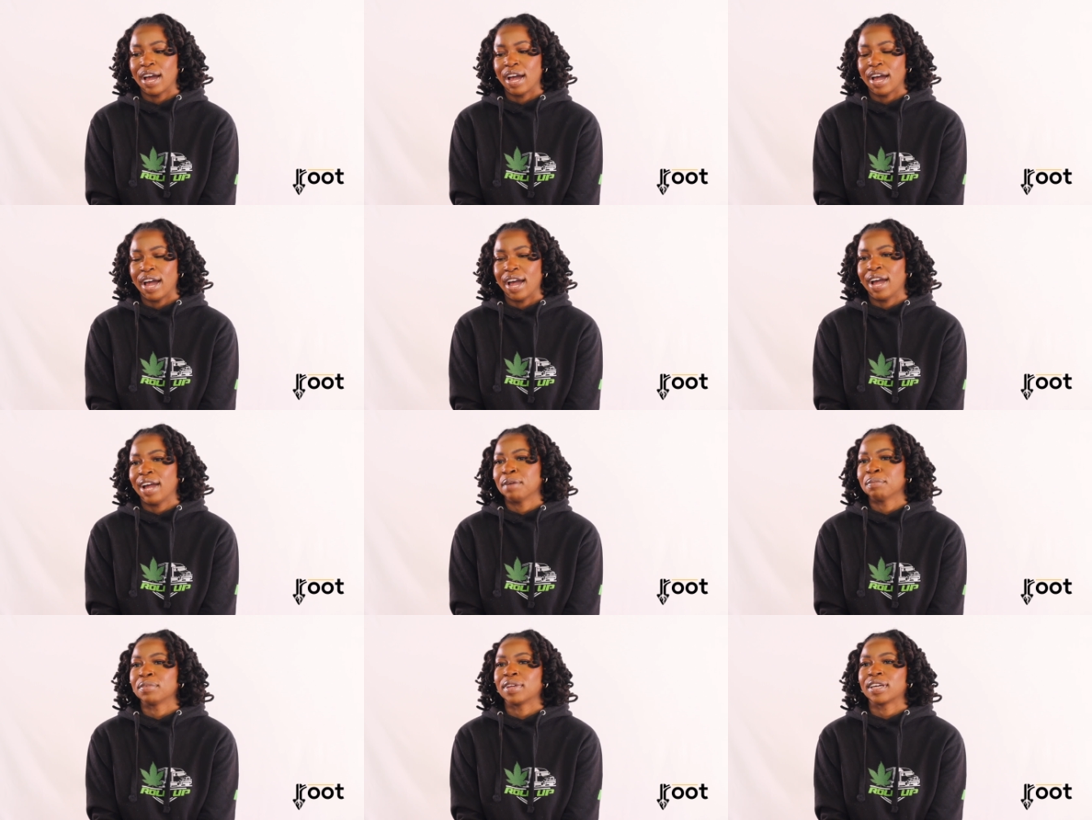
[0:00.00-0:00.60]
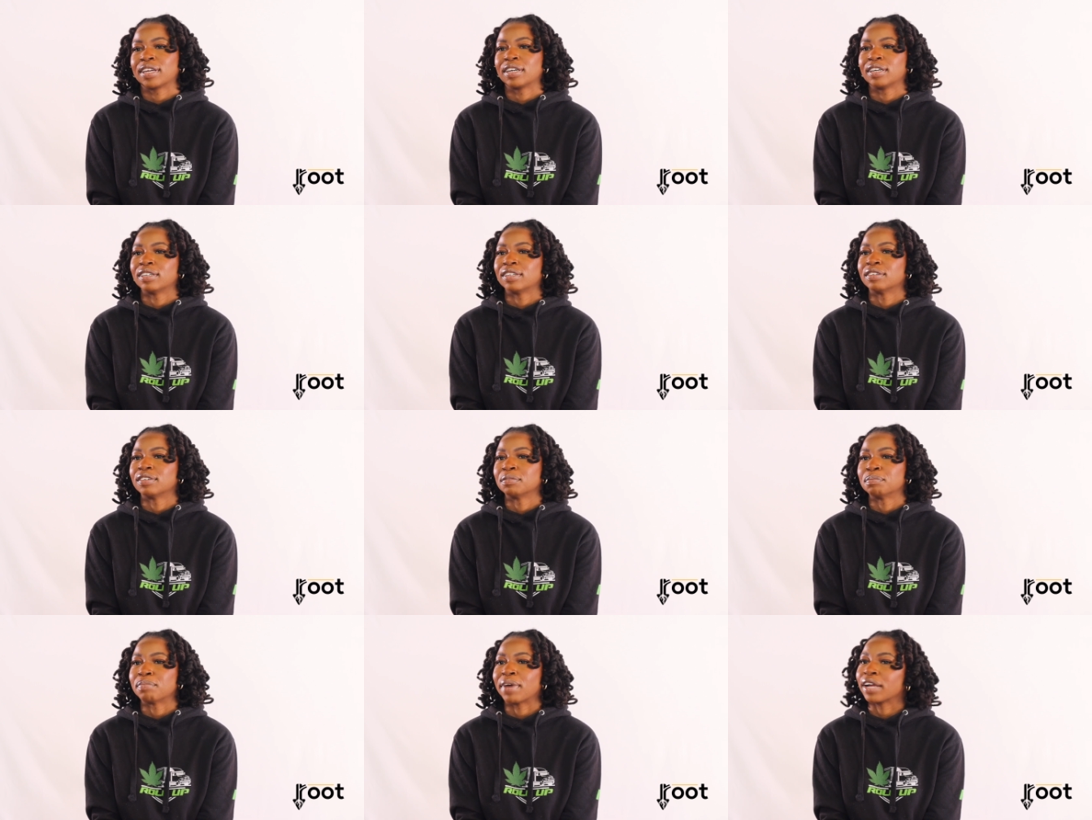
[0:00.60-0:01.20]
I'm like
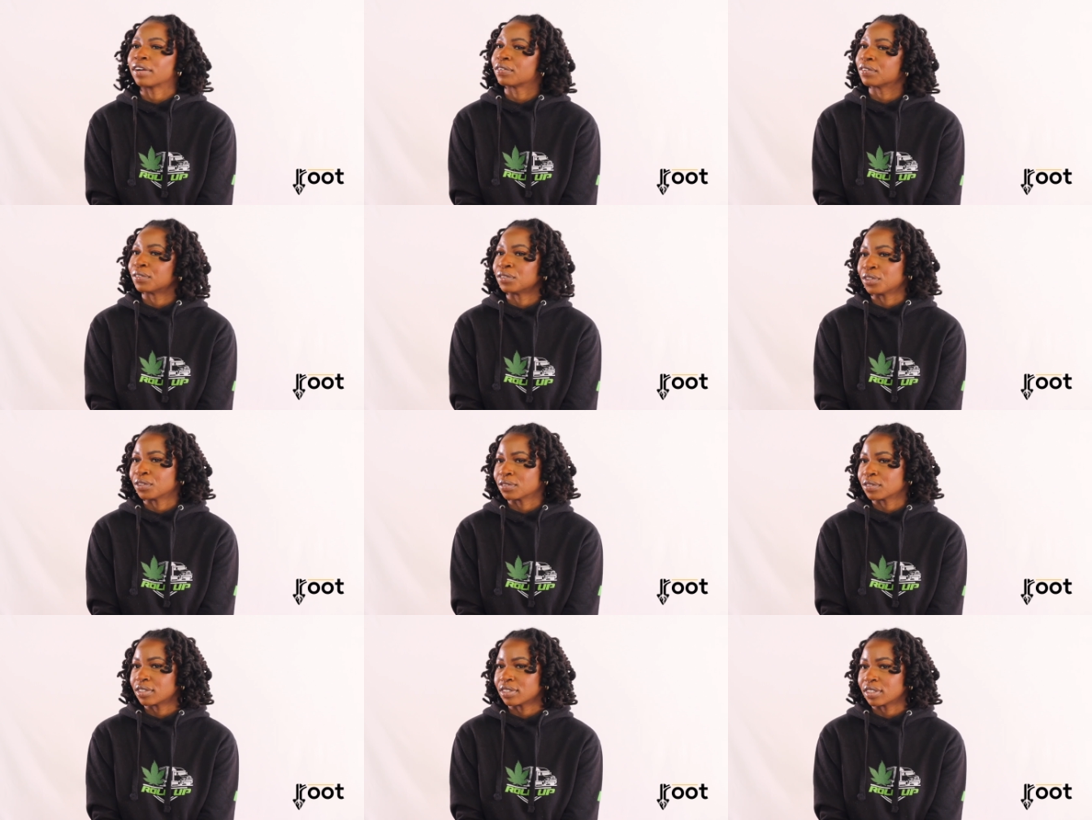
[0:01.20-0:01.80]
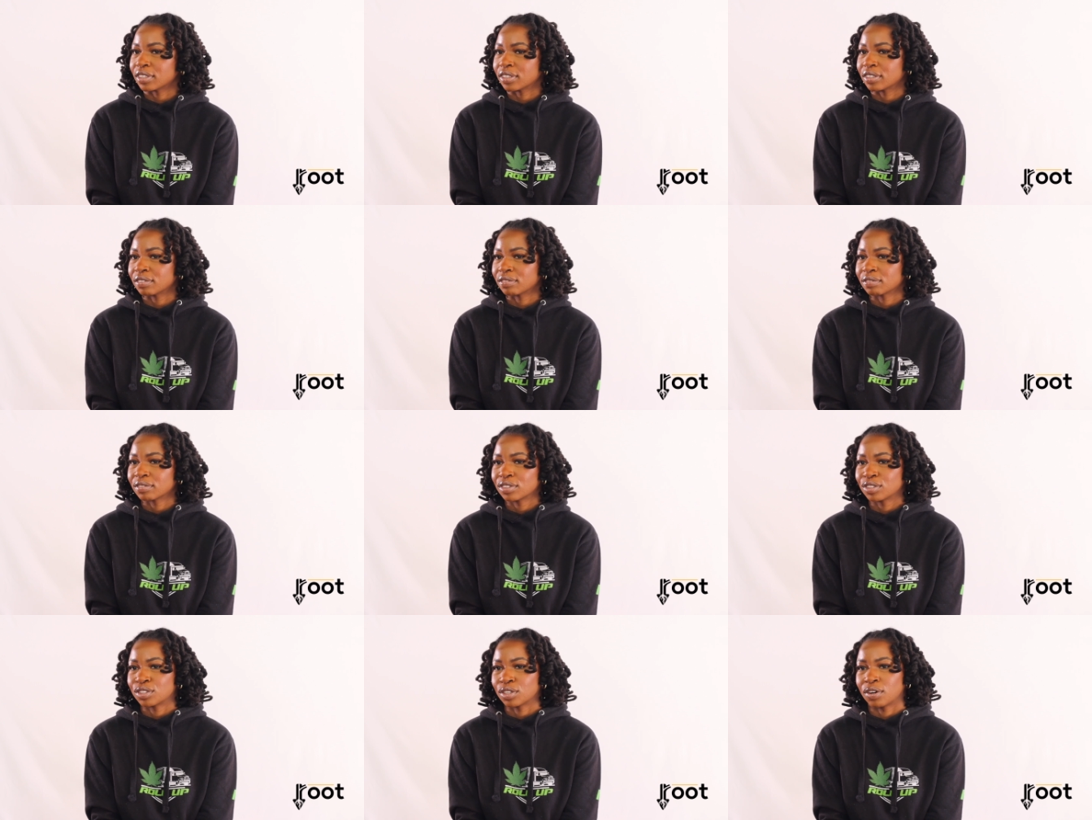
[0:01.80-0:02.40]
a microdoser.
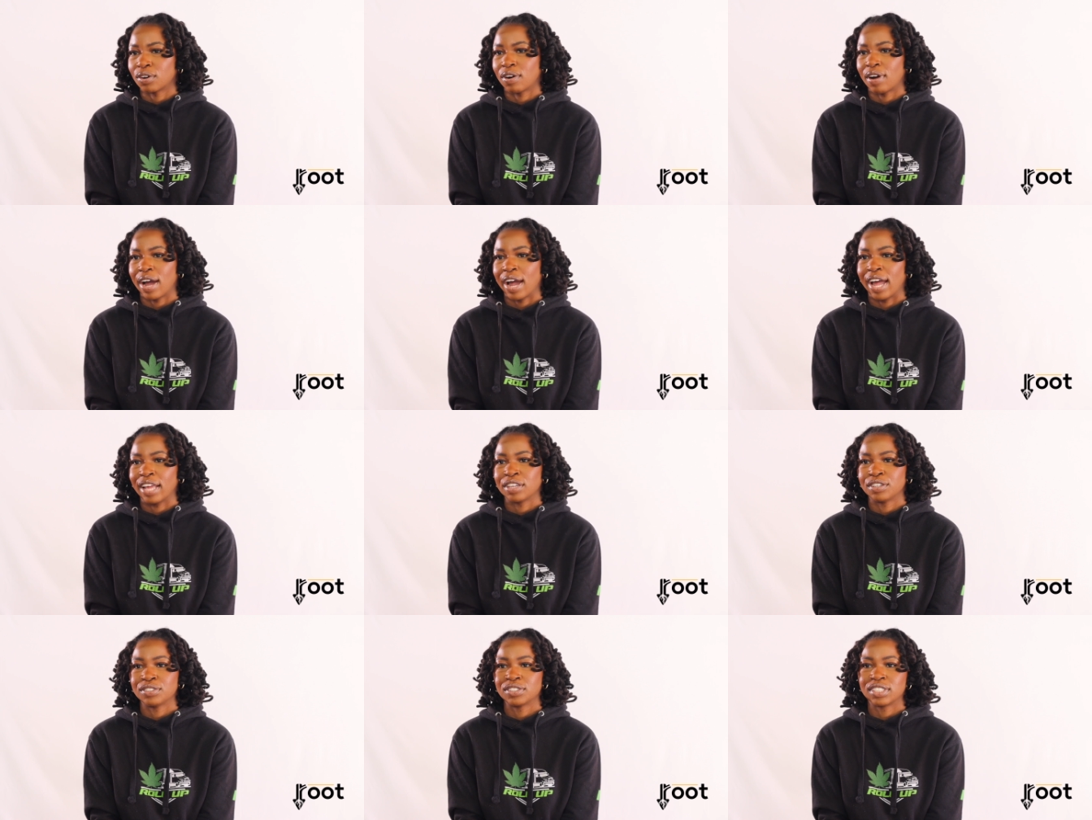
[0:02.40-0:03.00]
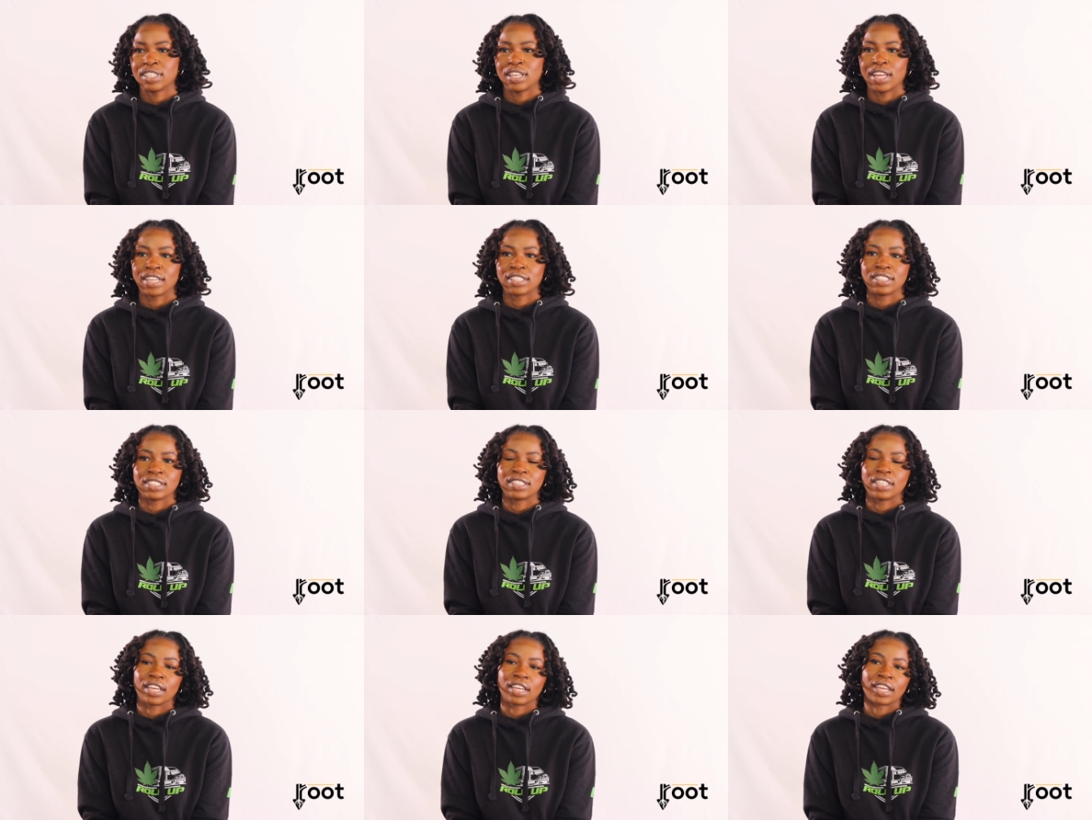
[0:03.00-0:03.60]
So I usually like
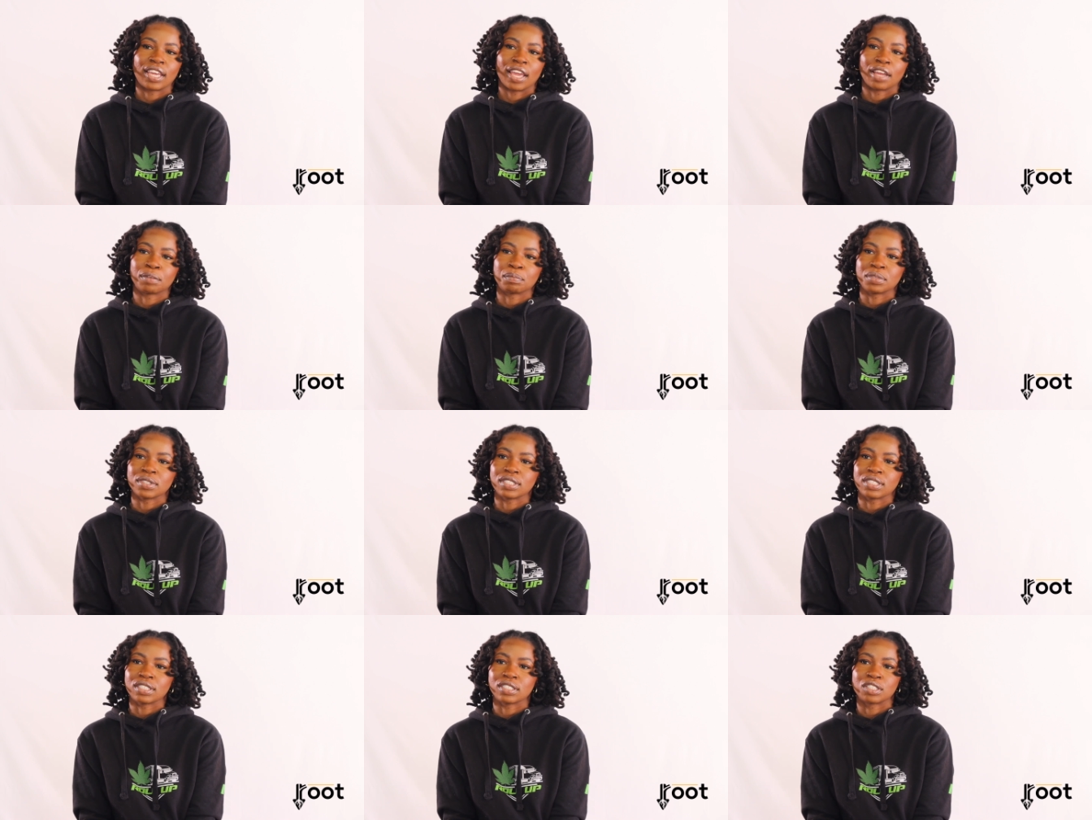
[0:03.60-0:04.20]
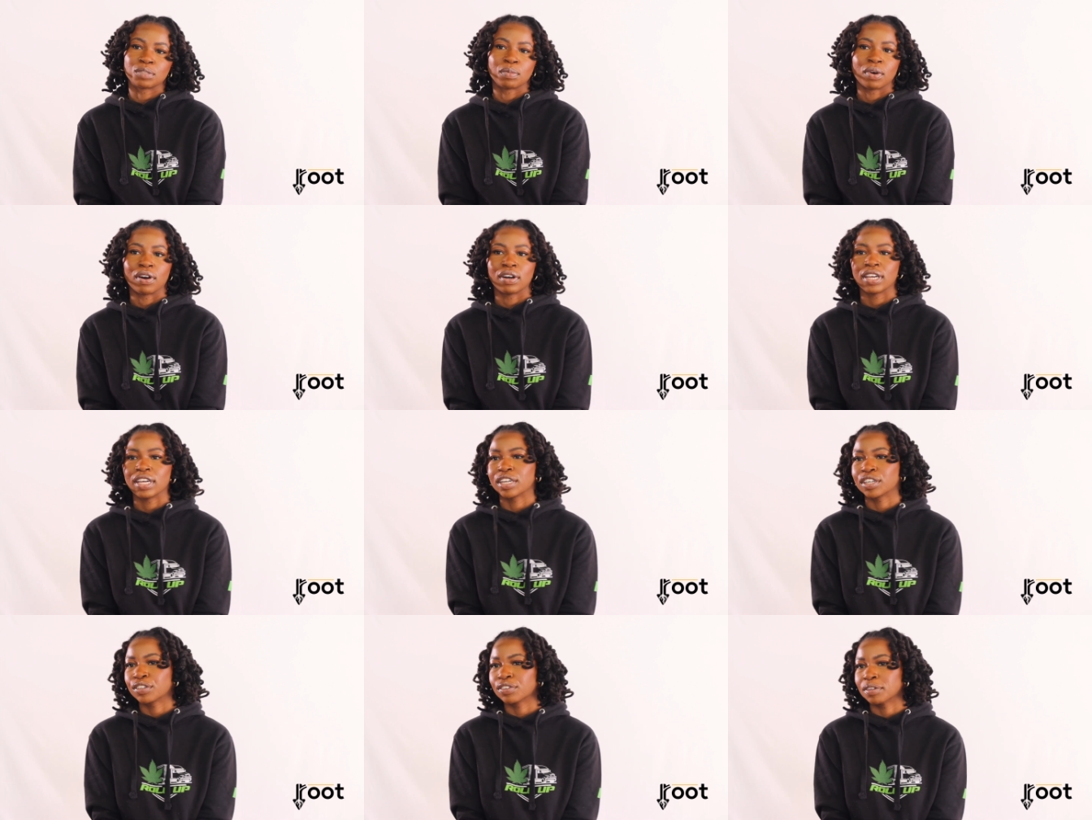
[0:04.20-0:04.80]
to take cannabis in small
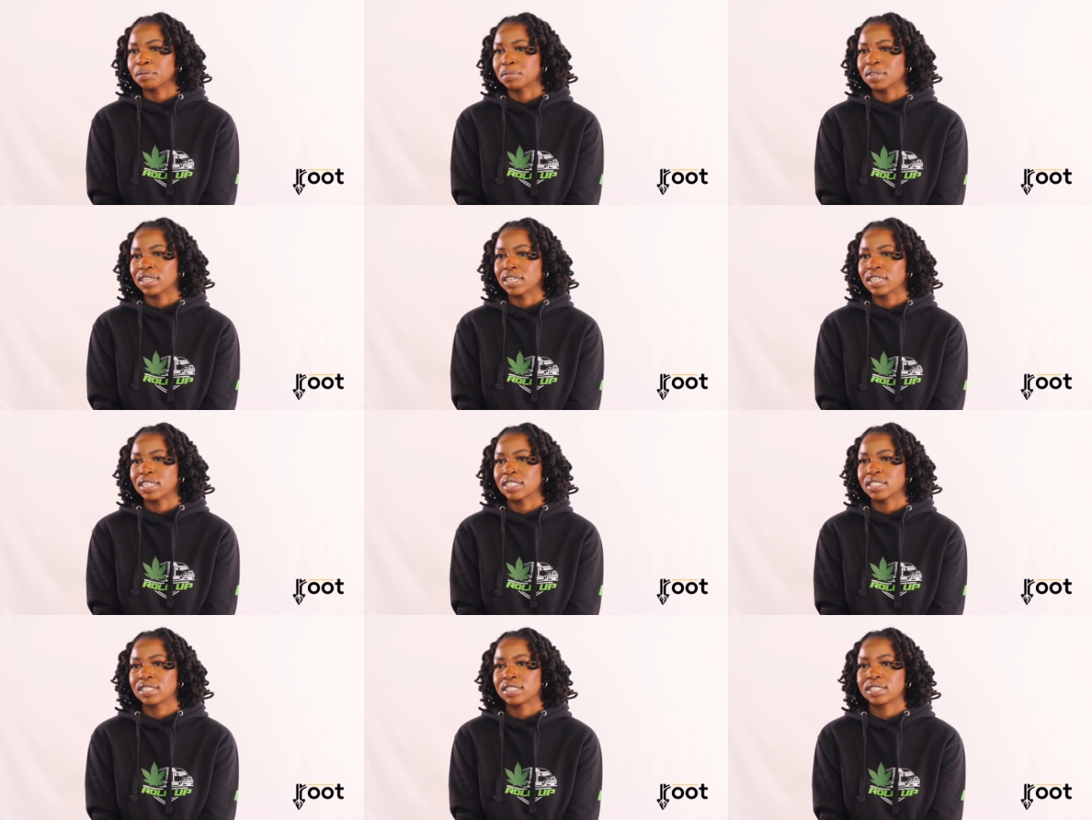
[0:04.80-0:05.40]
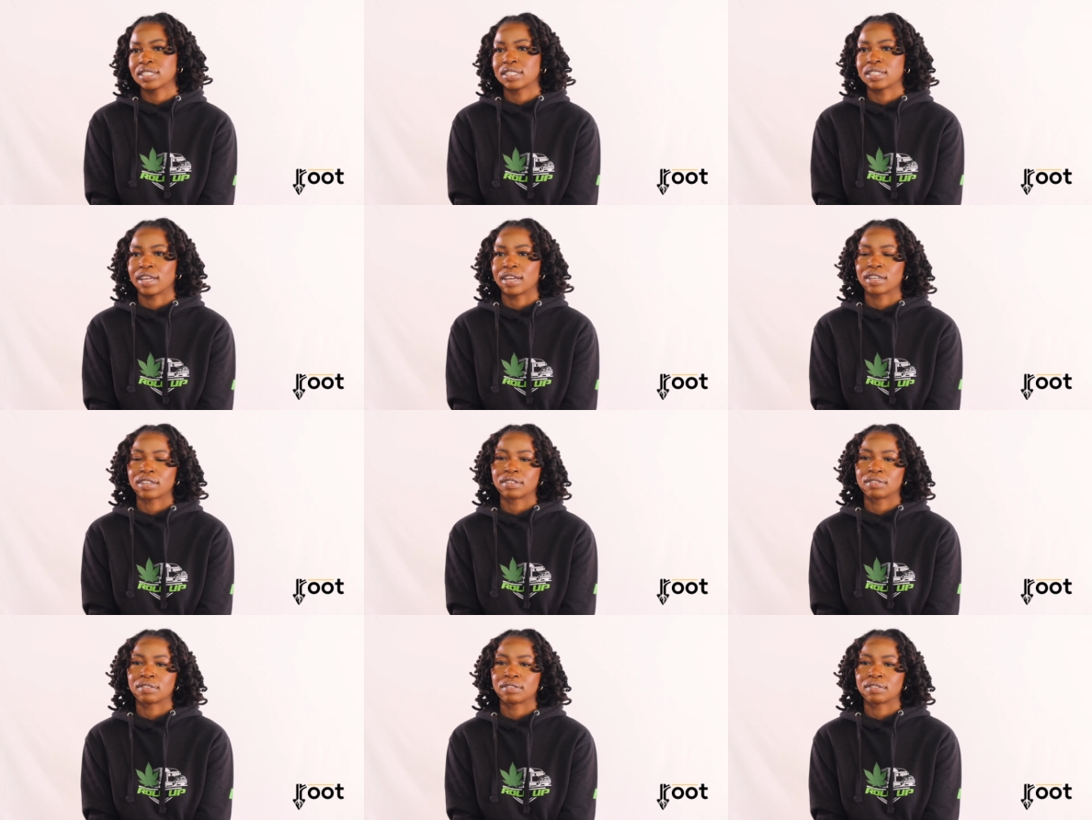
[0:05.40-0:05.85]
increments, like